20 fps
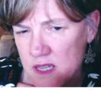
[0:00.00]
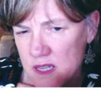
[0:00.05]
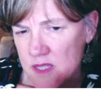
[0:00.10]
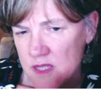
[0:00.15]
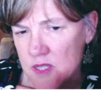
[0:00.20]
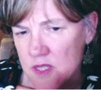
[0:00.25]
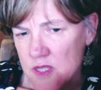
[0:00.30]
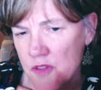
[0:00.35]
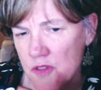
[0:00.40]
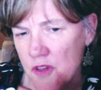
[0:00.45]

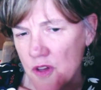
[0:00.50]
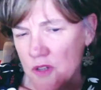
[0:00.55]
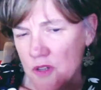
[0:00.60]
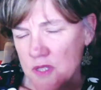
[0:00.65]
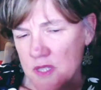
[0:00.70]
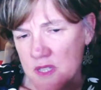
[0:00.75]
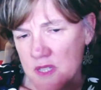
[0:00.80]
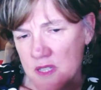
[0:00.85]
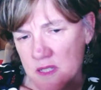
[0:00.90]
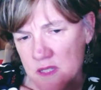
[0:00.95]
So
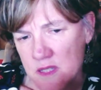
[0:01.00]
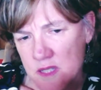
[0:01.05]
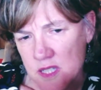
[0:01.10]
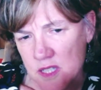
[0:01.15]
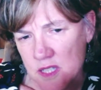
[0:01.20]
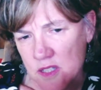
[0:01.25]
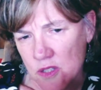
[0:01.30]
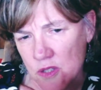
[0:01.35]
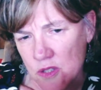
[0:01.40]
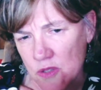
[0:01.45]
those things
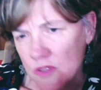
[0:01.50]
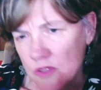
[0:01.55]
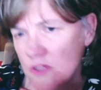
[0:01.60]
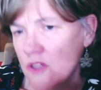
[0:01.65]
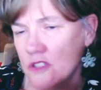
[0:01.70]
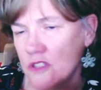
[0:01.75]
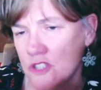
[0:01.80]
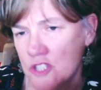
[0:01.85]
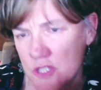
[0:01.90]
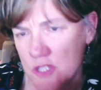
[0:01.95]
include
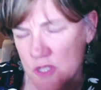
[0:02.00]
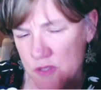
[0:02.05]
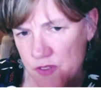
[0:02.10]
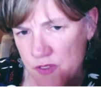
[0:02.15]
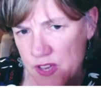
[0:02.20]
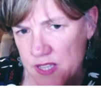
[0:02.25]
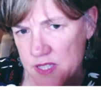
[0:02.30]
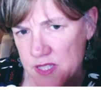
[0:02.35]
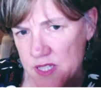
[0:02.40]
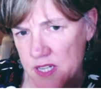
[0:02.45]
not just
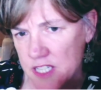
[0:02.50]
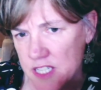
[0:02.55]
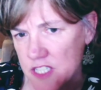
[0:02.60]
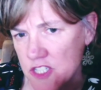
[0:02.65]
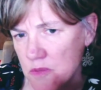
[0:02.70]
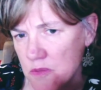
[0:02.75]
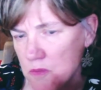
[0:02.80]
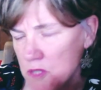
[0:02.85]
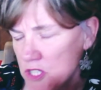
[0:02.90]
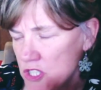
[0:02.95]

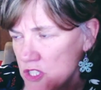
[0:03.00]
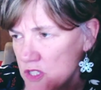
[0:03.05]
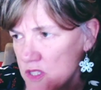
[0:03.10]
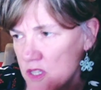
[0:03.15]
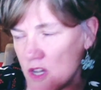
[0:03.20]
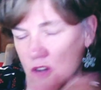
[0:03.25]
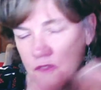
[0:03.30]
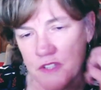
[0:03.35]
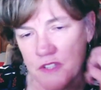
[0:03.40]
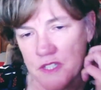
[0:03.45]
vaccination, which is
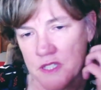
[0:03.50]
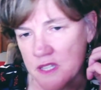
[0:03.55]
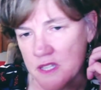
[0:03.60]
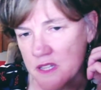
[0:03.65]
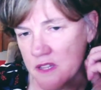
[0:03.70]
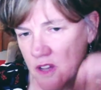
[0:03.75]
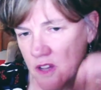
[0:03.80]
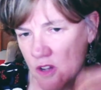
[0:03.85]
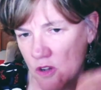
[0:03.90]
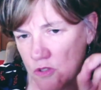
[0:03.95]
obviously
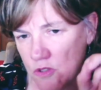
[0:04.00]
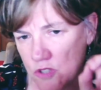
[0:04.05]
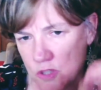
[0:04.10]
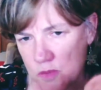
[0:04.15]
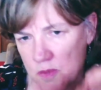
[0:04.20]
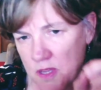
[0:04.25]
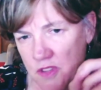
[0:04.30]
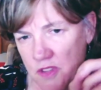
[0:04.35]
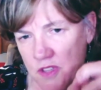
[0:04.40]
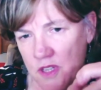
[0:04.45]
the
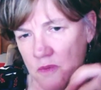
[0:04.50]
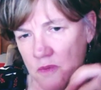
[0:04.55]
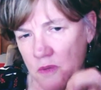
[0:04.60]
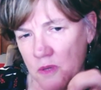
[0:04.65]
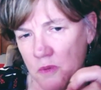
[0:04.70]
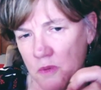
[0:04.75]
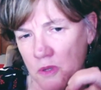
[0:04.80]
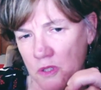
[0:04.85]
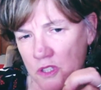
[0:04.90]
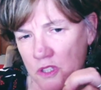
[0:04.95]
ultimate thing we
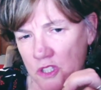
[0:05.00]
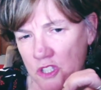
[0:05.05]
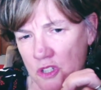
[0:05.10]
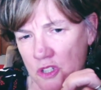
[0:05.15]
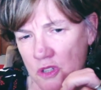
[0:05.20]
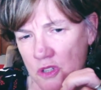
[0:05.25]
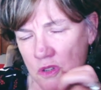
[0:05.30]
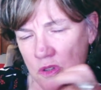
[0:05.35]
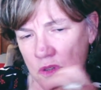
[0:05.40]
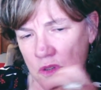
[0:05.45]
want to
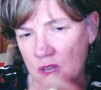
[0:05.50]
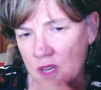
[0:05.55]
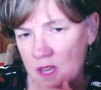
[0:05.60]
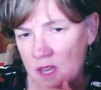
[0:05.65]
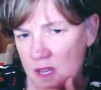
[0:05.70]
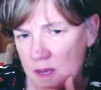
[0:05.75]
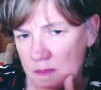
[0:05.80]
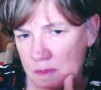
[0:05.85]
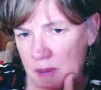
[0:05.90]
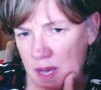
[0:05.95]
do,
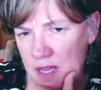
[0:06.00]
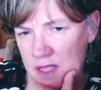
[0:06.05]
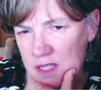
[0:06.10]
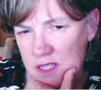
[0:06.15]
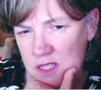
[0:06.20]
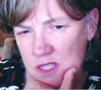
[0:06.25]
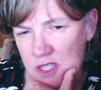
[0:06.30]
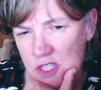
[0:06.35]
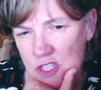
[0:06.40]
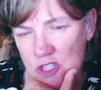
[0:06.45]
but
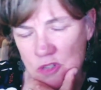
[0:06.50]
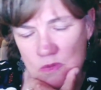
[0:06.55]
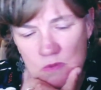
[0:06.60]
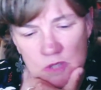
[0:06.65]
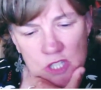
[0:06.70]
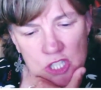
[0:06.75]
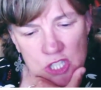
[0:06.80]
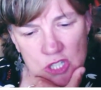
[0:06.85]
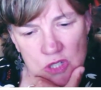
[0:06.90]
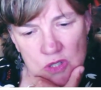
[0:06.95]
is to
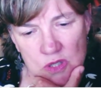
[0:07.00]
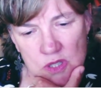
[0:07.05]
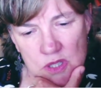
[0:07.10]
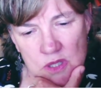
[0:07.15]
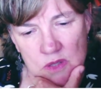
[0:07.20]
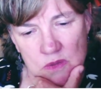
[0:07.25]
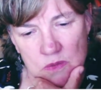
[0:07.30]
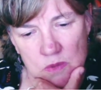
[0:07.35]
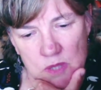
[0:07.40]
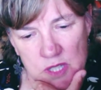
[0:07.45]
reduce
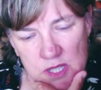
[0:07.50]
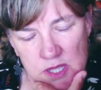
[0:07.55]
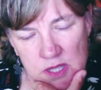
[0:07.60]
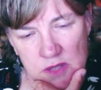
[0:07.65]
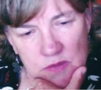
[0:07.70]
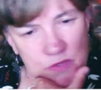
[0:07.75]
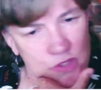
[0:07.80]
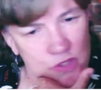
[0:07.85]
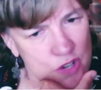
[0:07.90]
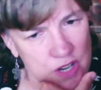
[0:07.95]
risk
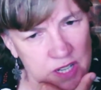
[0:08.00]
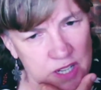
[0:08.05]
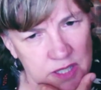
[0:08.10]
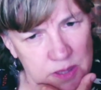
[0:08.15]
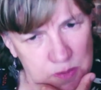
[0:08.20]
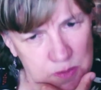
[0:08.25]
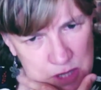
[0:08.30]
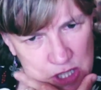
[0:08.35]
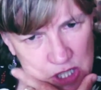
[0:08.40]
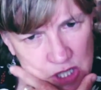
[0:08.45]
of
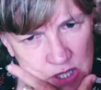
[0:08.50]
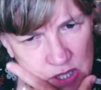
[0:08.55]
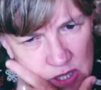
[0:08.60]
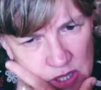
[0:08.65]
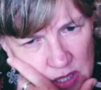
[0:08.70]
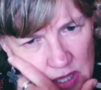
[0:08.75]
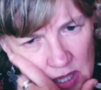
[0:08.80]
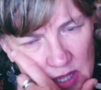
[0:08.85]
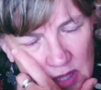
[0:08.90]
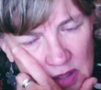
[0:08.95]

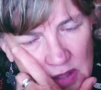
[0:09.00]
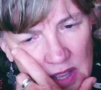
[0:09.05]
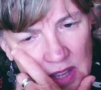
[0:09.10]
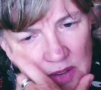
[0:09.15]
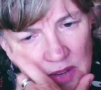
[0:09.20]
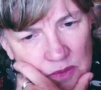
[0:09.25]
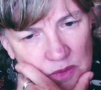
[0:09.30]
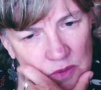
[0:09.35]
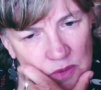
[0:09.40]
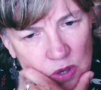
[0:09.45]
transmission. And that
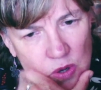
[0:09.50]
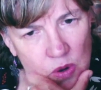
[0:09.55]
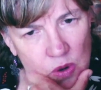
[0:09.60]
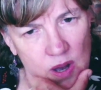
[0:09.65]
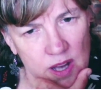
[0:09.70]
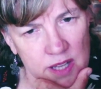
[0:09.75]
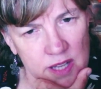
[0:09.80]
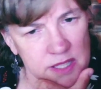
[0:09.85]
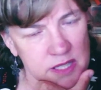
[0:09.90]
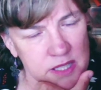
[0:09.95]

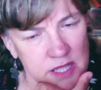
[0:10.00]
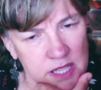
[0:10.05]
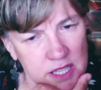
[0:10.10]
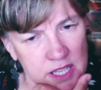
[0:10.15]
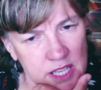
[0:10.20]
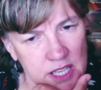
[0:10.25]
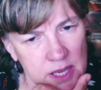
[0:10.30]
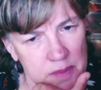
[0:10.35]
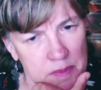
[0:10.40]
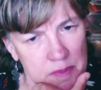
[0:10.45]
requires
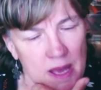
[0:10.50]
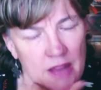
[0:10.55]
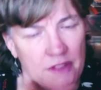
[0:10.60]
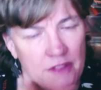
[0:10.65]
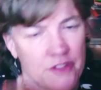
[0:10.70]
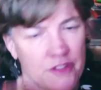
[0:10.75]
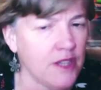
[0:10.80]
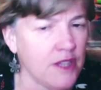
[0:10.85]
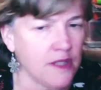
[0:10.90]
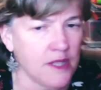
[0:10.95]
thinking about
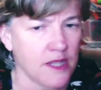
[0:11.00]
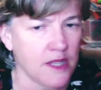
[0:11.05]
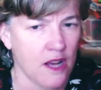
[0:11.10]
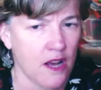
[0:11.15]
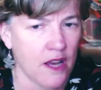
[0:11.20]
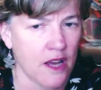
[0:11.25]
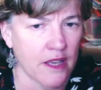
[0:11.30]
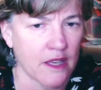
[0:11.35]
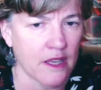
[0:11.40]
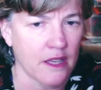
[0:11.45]
things
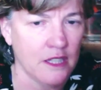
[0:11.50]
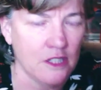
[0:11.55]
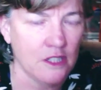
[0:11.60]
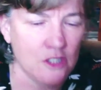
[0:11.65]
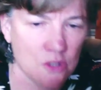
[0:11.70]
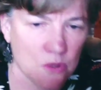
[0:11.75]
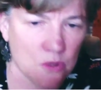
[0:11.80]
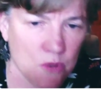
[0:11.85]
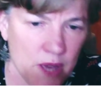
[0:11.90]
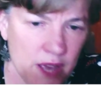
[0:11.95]
like
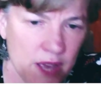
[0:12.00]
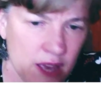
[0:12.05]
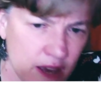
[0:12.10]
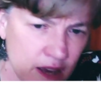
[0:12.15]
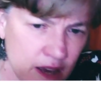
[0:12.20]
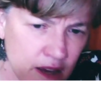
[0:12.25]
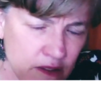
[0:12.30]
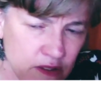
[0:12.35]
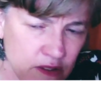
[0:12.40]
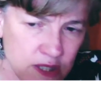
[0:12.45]
indoor
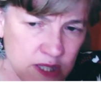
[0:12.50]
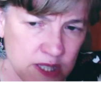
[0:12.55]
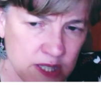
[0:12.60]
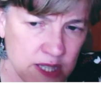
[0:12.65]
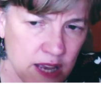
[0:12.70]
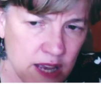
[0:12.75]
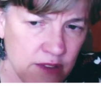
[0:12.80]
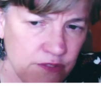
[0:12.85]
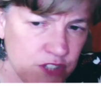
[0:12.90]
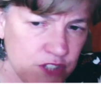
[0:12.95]
air and the
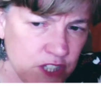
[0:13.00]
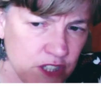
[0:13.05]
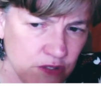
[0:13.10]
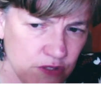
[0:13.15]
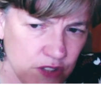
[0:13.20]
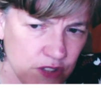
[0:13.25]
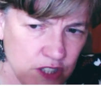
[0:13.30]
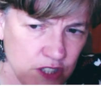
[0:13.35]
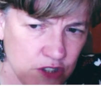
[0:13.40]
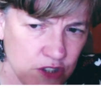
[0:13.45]
safety of
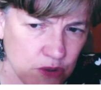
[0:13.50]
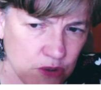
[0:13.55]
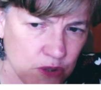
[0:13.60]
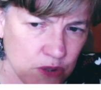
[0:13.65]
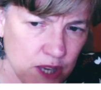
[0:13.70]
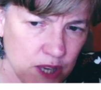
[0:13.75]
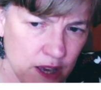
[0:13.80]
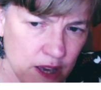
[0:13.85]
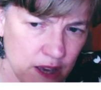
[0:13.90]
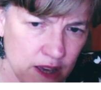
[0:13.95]
indoor
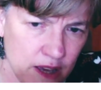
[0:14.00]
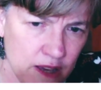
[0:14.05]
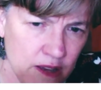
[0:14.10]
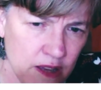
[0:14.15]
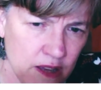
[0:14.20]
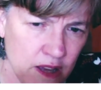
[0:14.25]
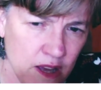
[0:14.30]
air.